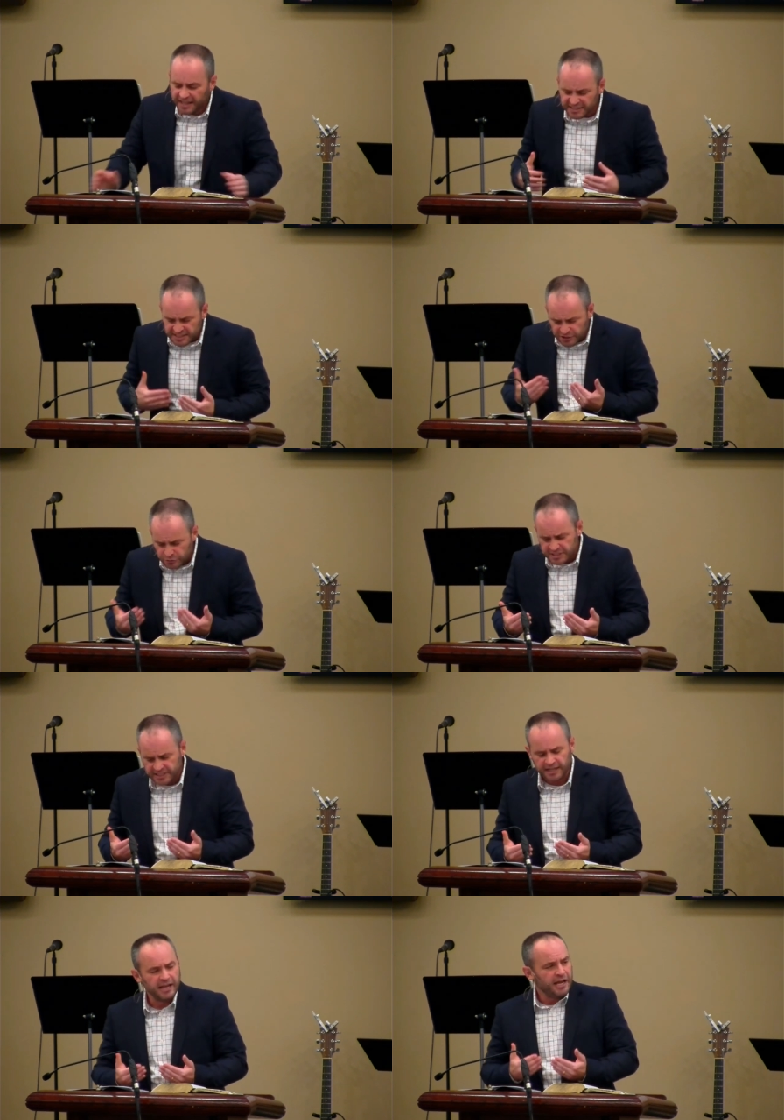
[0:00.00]
And it's
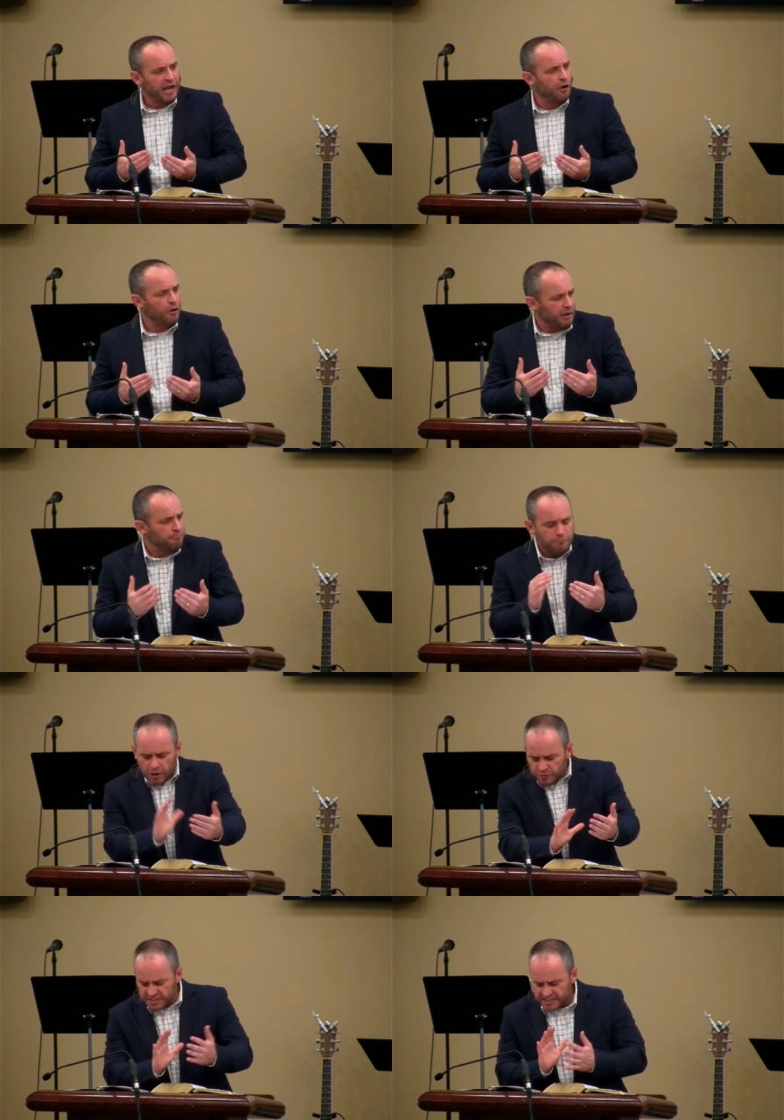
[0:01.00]
interesting how, how
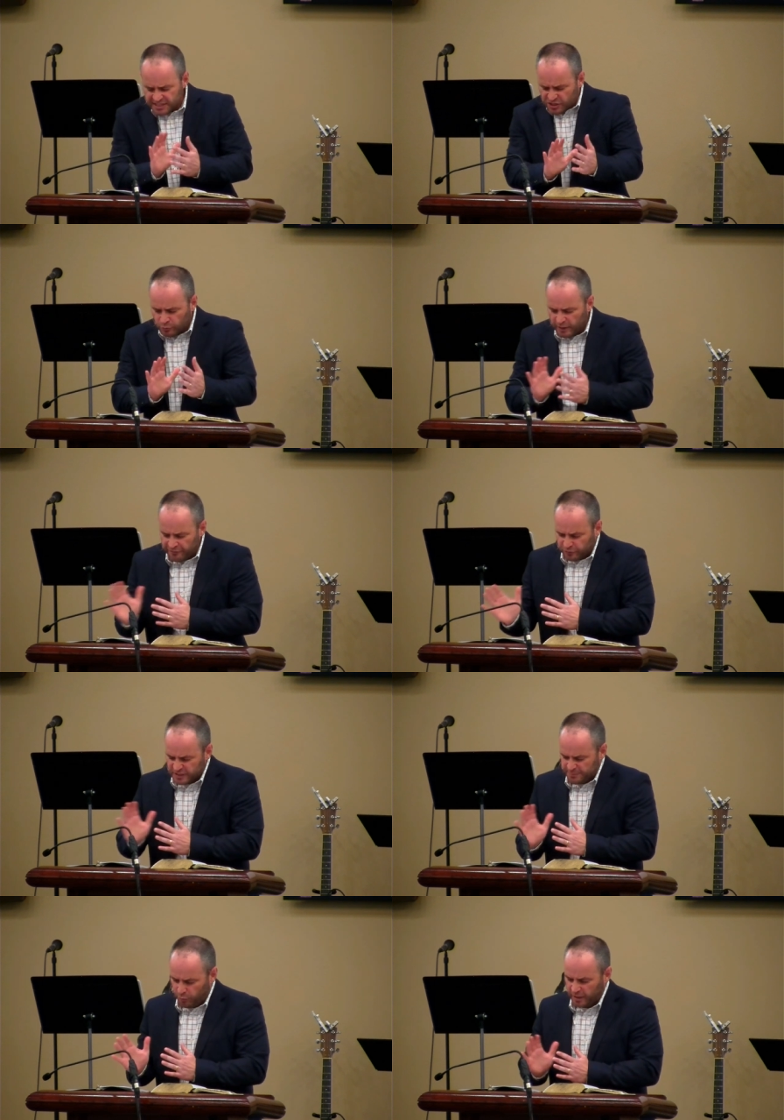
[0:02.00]
Moses is the
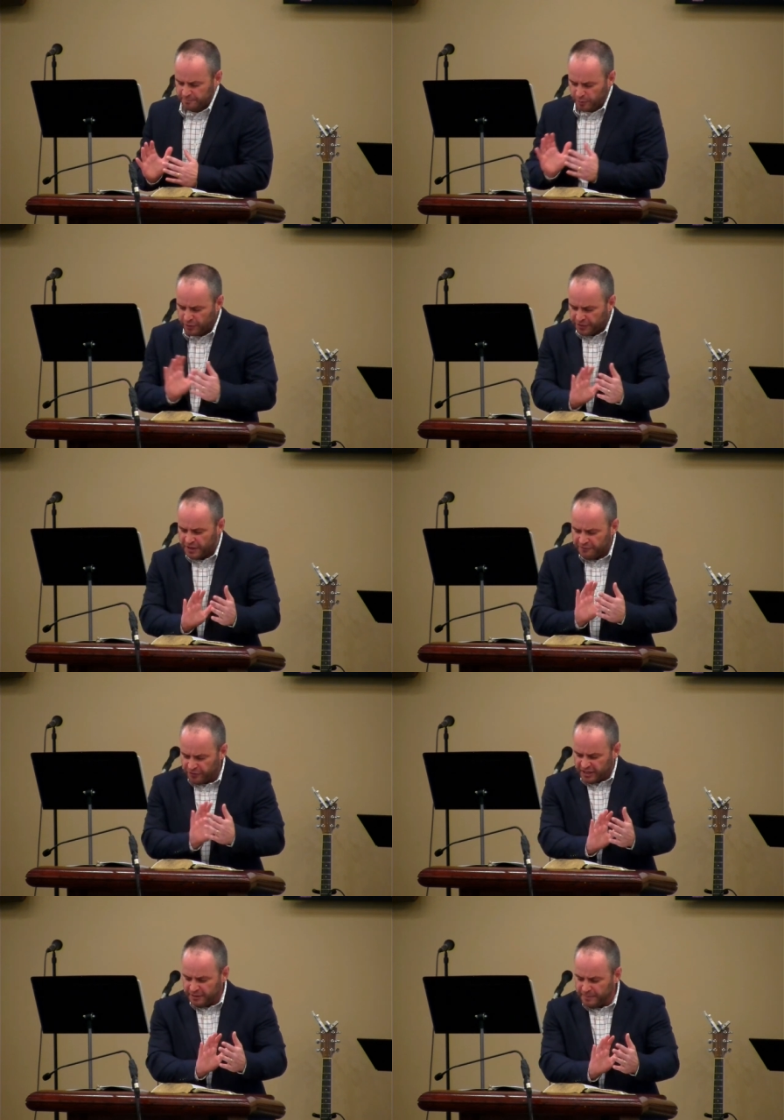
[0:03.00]
reference point both
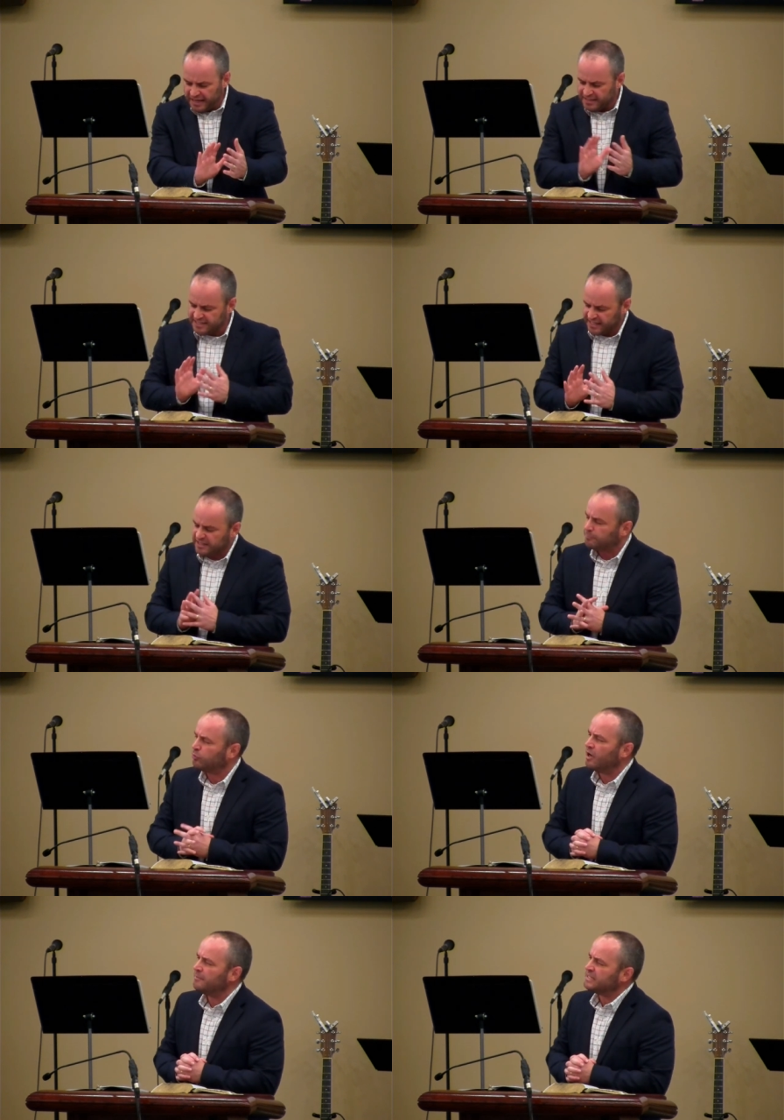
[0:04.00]
for the commands and the
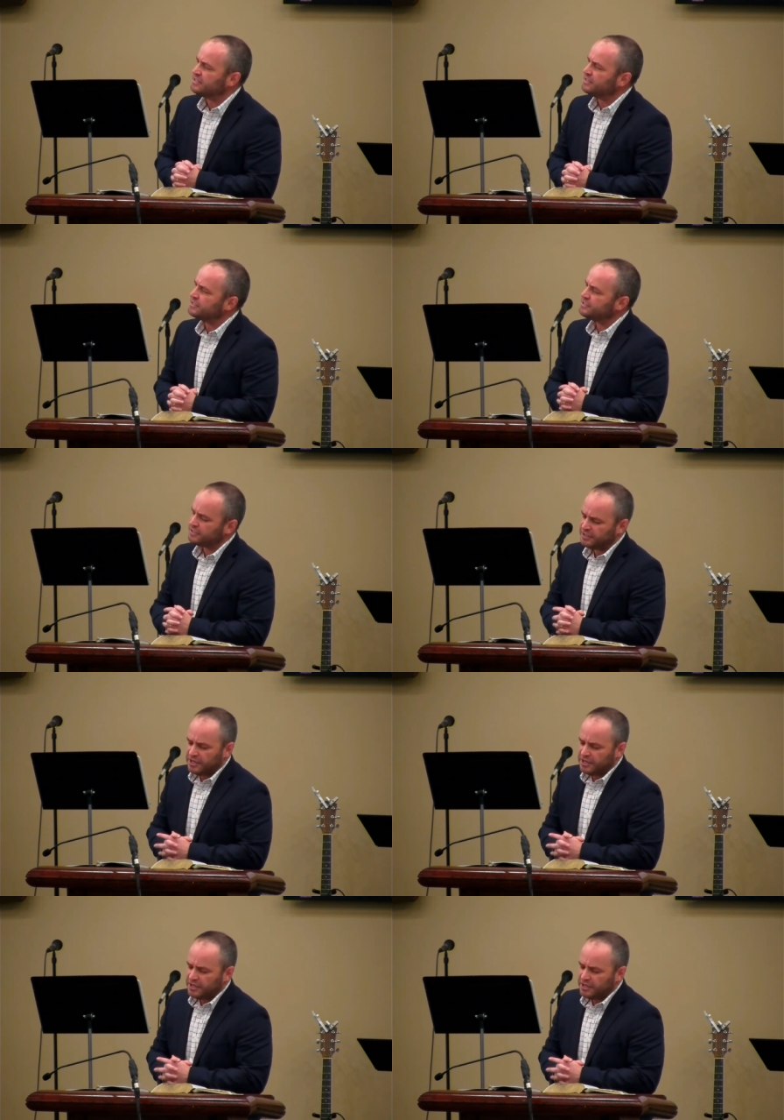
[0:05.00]
promises.